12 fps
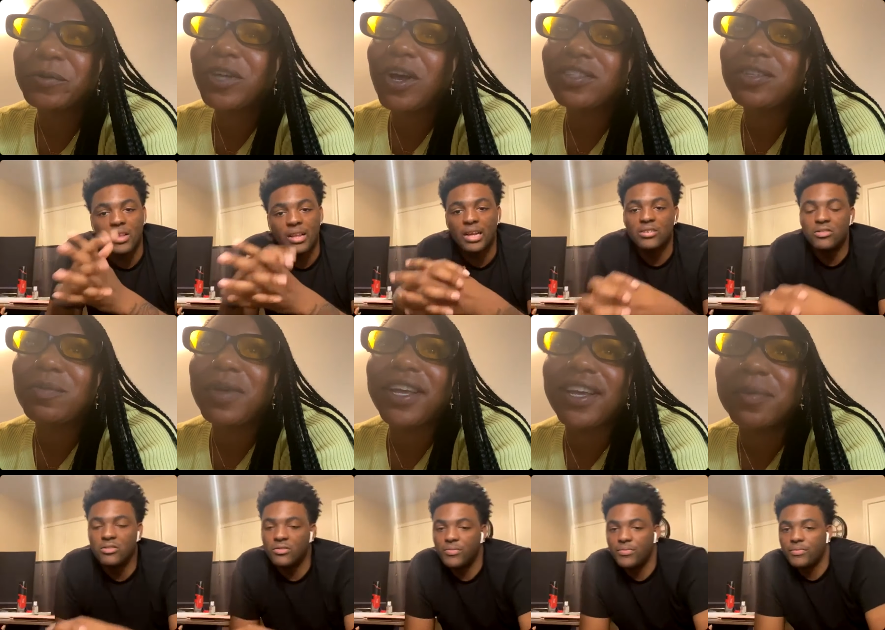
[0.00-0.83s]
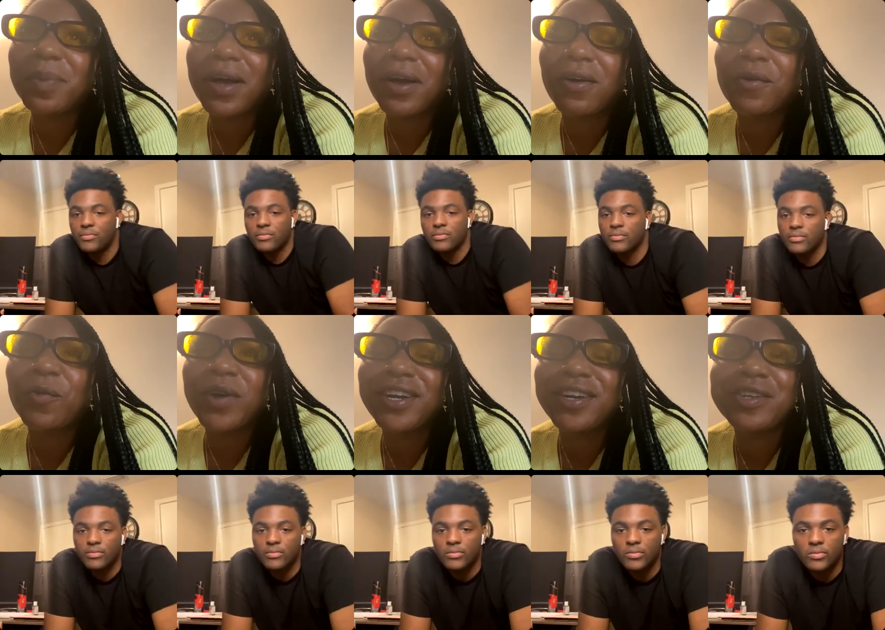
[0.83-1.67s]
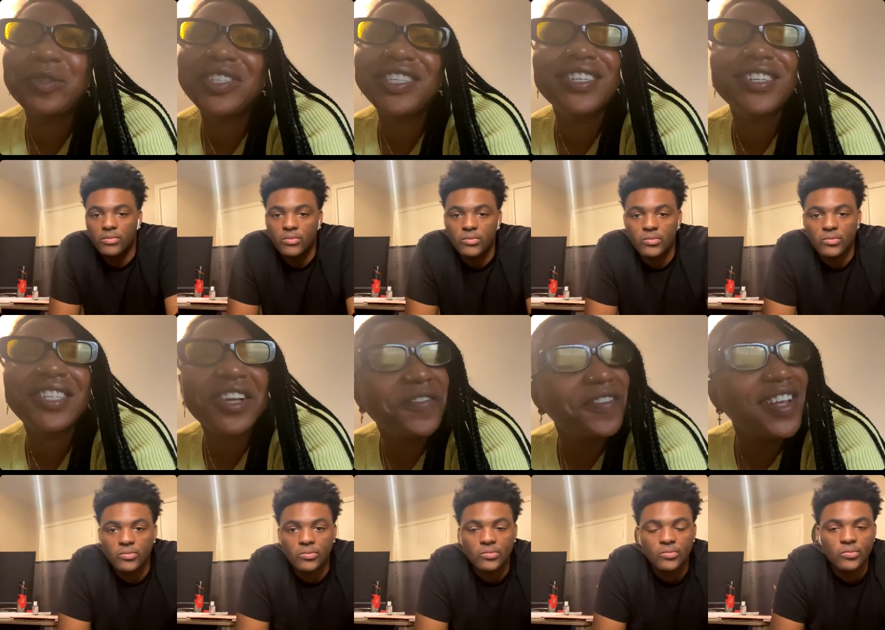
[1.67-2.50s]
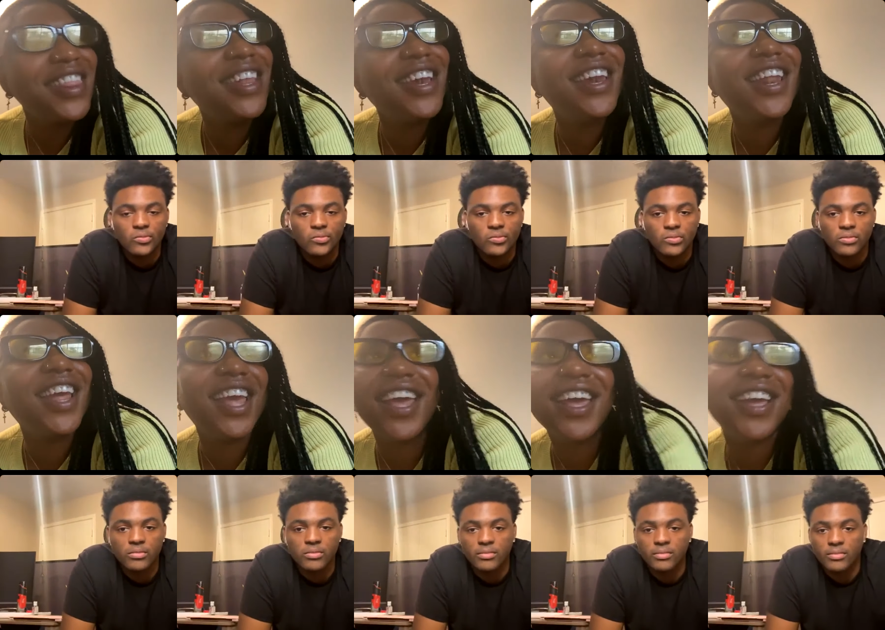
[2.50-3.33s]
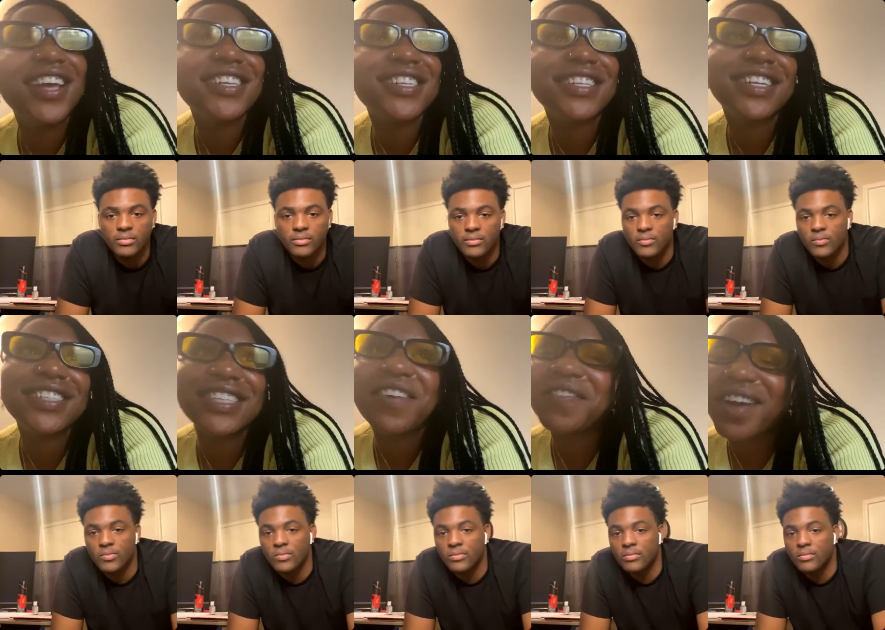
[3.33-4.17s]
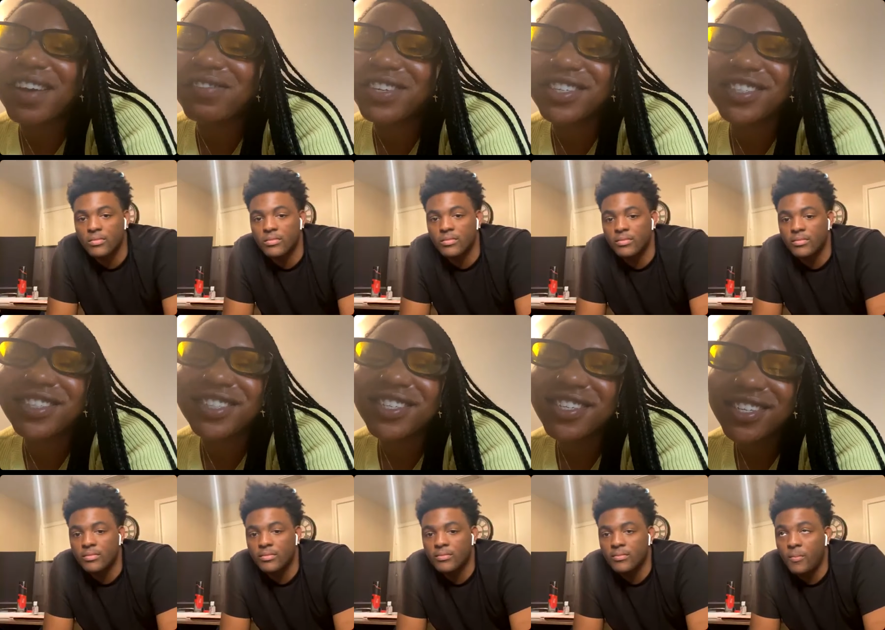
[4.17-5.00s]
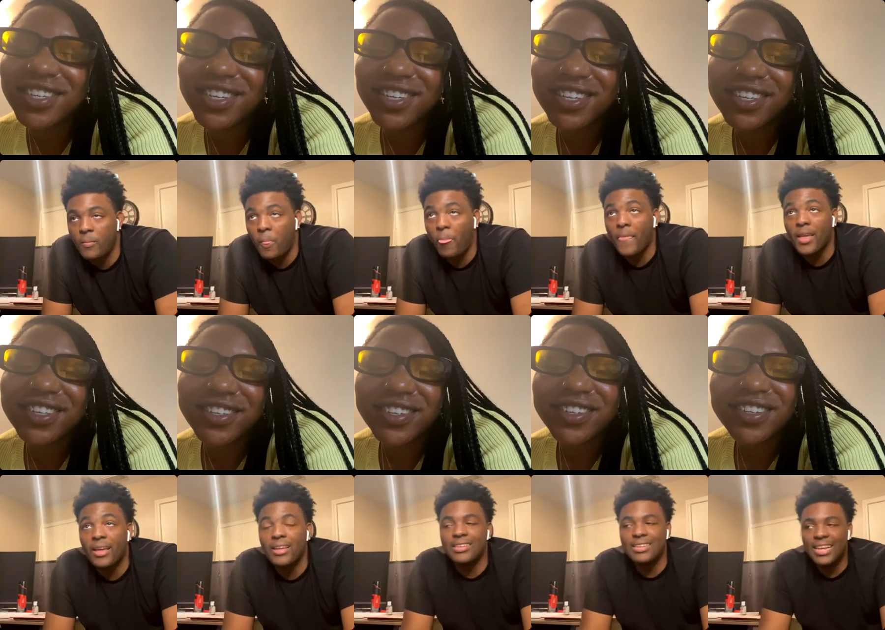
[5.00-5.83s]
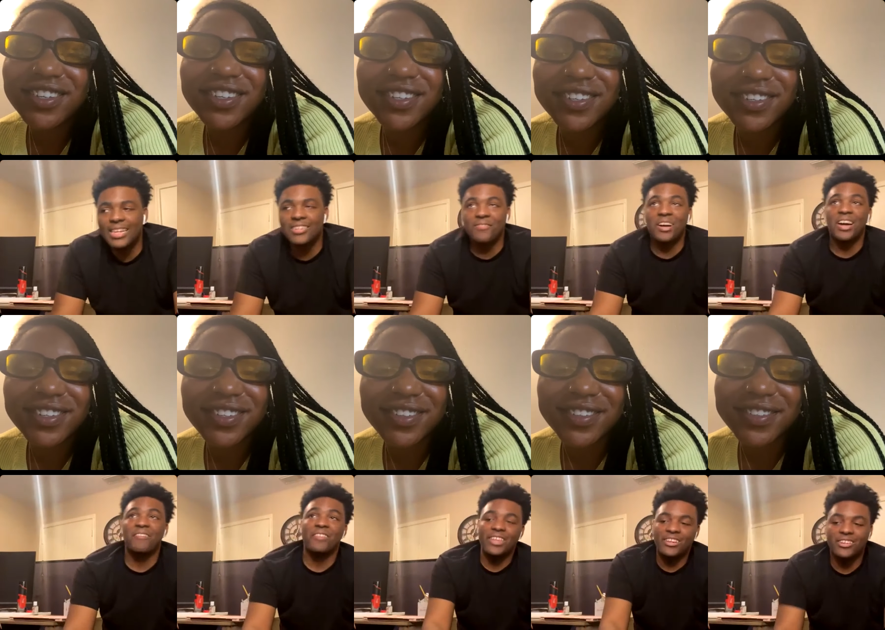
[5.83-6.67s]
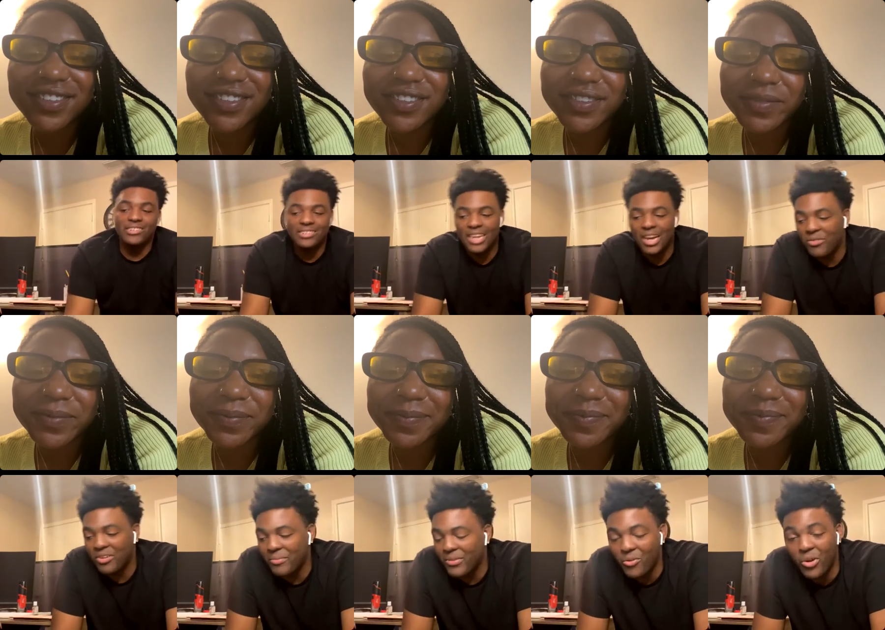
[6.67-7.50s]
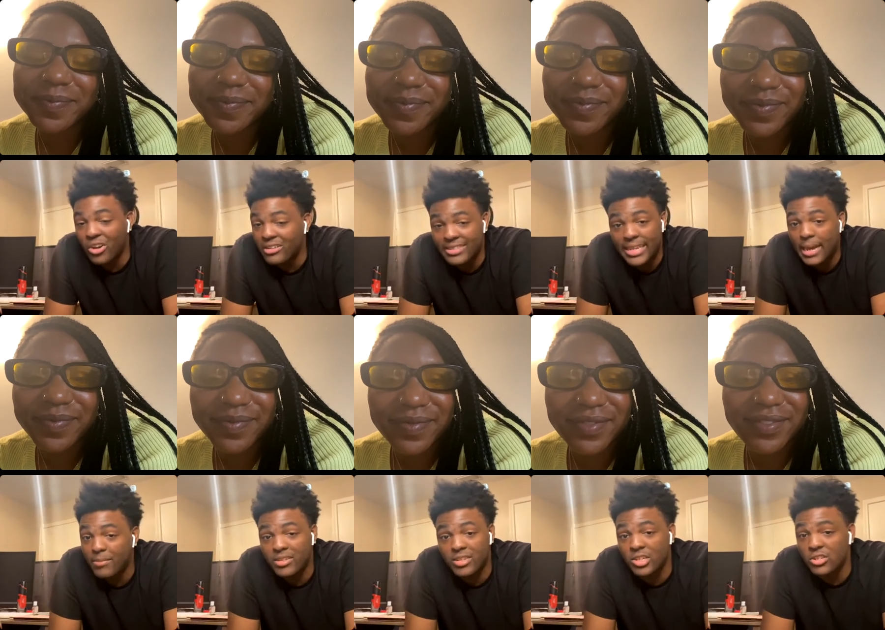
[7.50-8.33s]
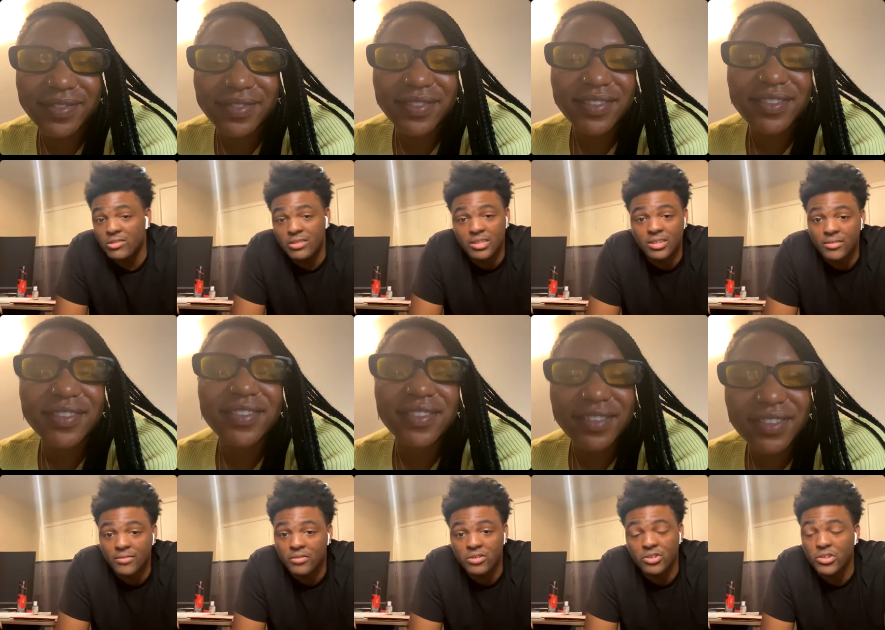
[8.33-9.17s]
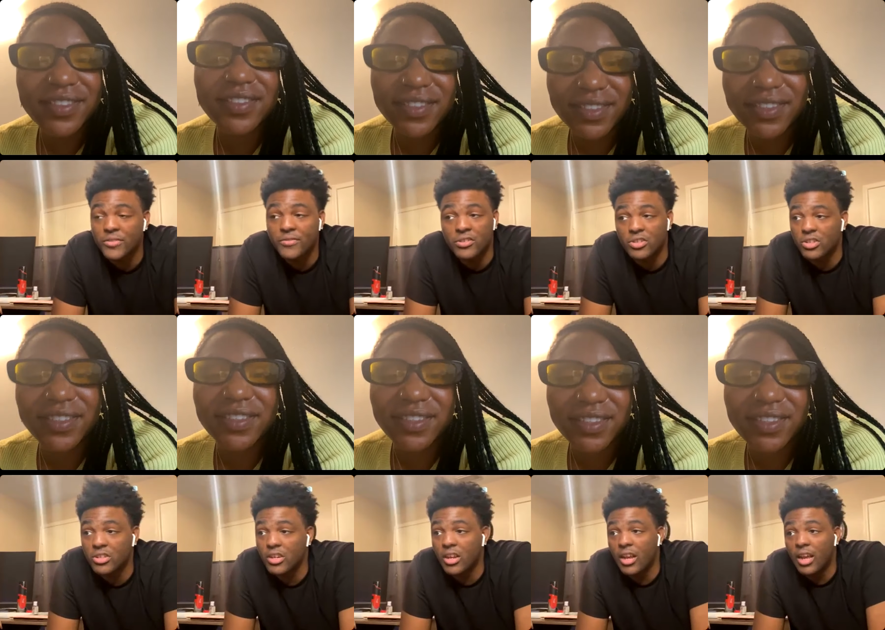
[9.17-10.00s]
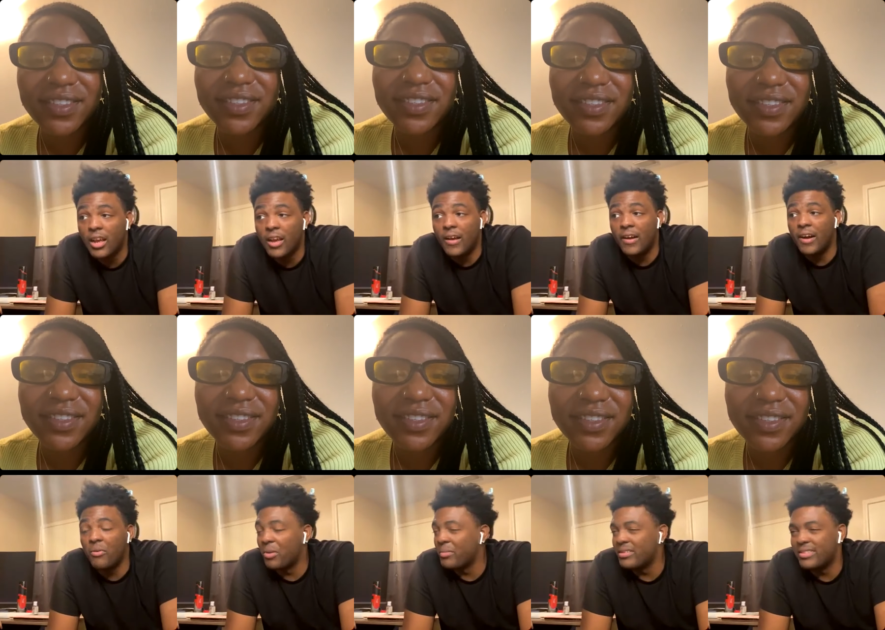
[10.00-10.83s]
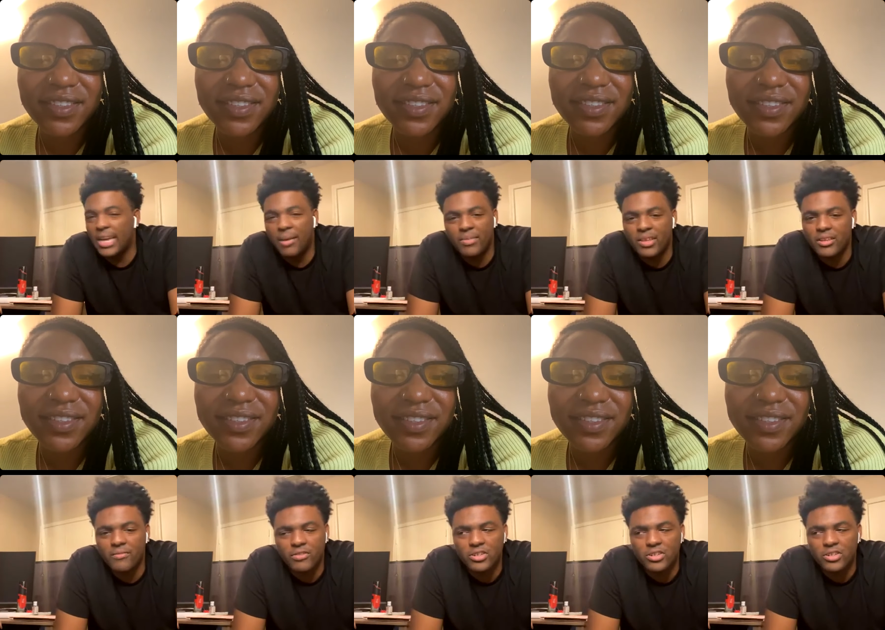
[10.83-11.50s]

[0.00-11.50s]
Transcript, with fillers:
Speaker 1: talk to me about where do you see yourself in the next, let's say, five years?
Speaker 2: next five years, I want to be well established in Houston for sure, for sure. Uh, I want to be tapped in for